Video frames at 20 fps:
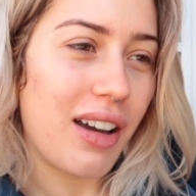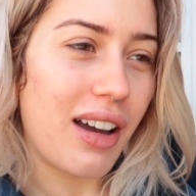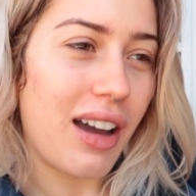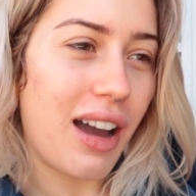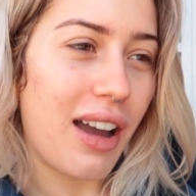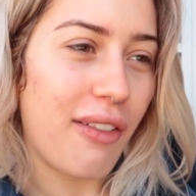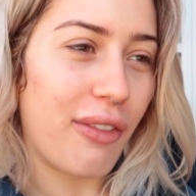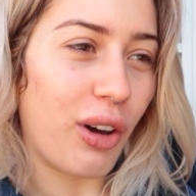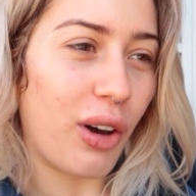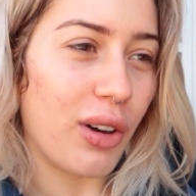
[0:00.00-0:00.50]

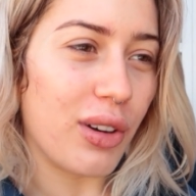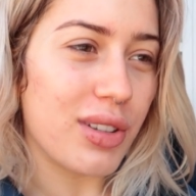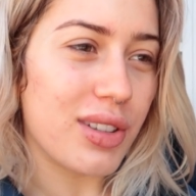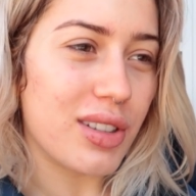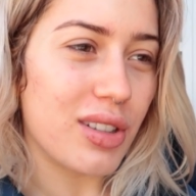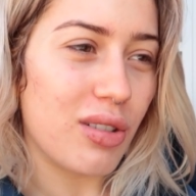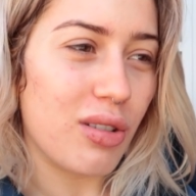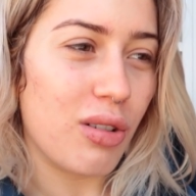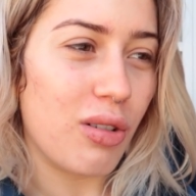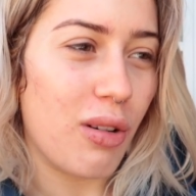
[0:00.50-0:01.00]
I've
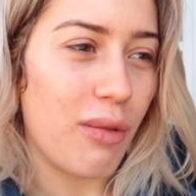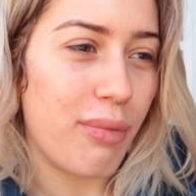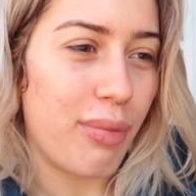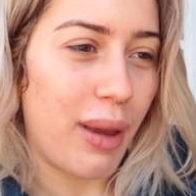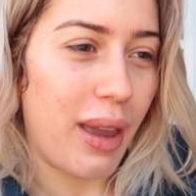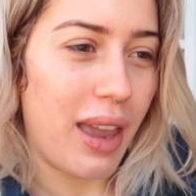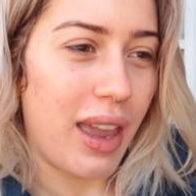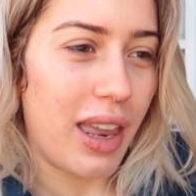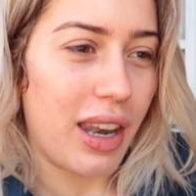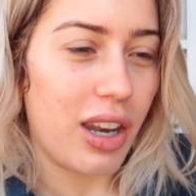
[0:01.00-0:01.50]
also
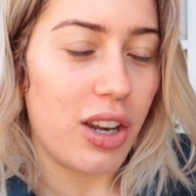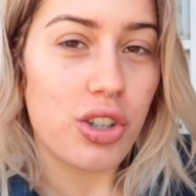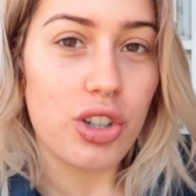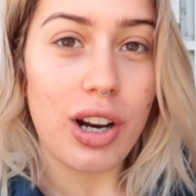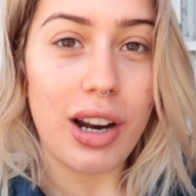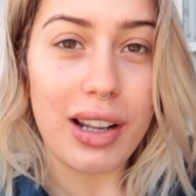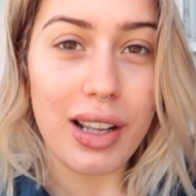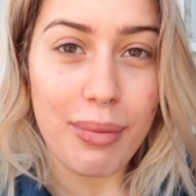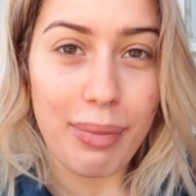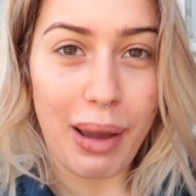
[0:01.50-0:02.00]
been
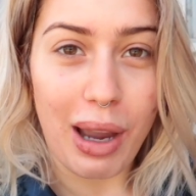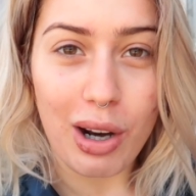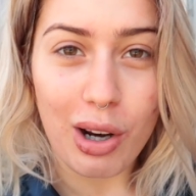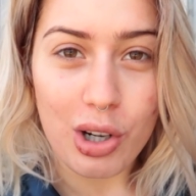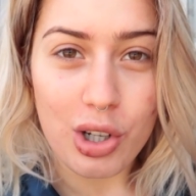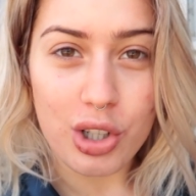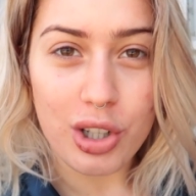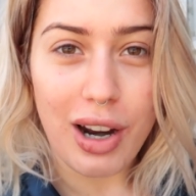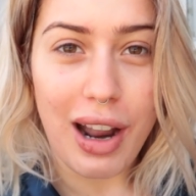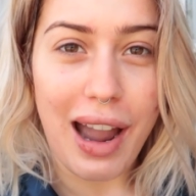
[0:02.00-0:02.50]
trying to get back
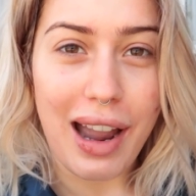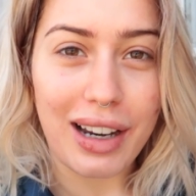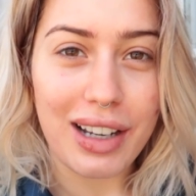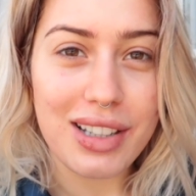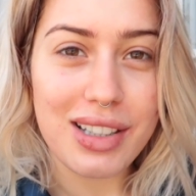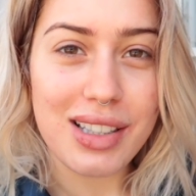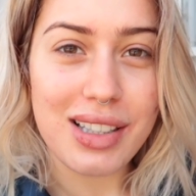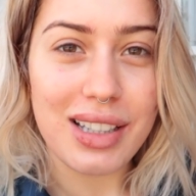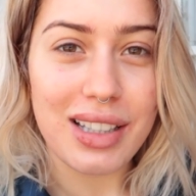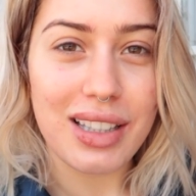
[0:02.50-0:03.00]
on
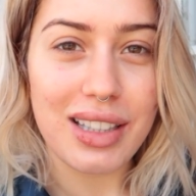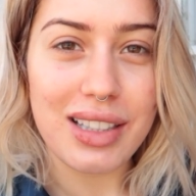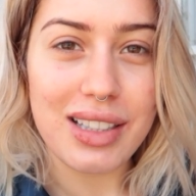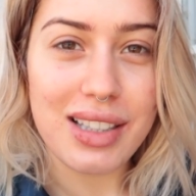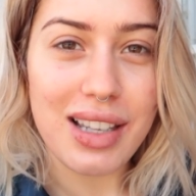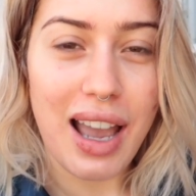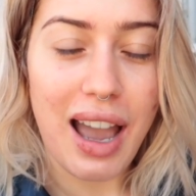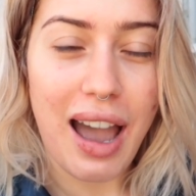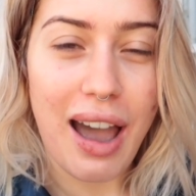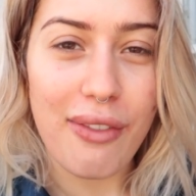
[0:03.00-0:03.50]
track since
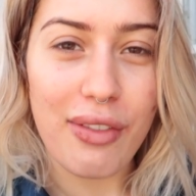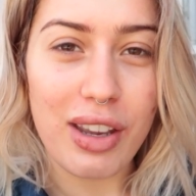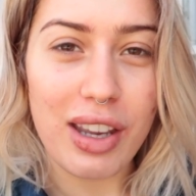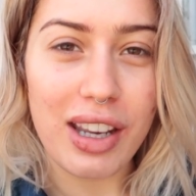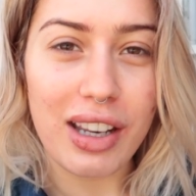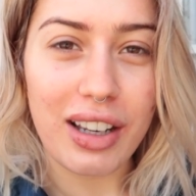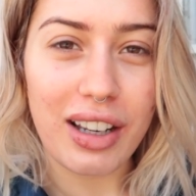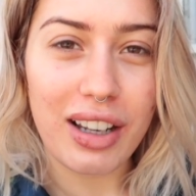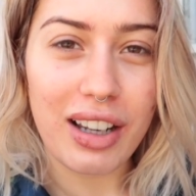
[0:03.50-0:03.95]
having